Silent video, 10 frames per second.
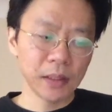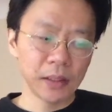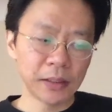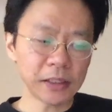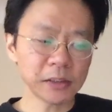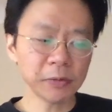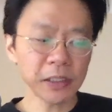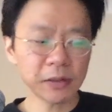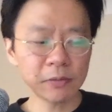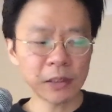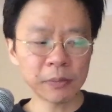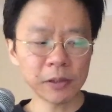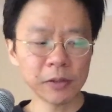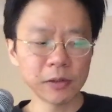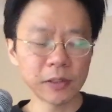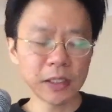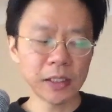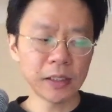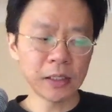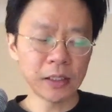Next week, I'm going to look
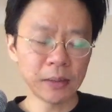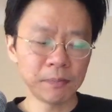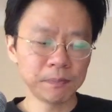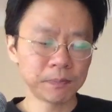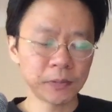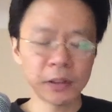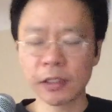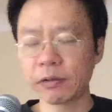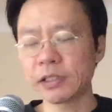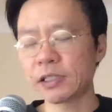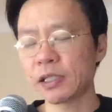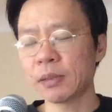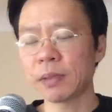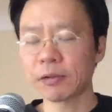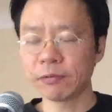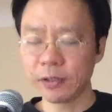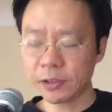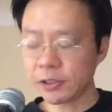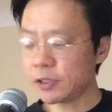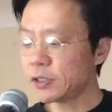at Tara
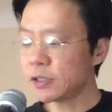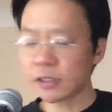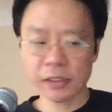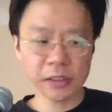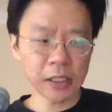McPherson's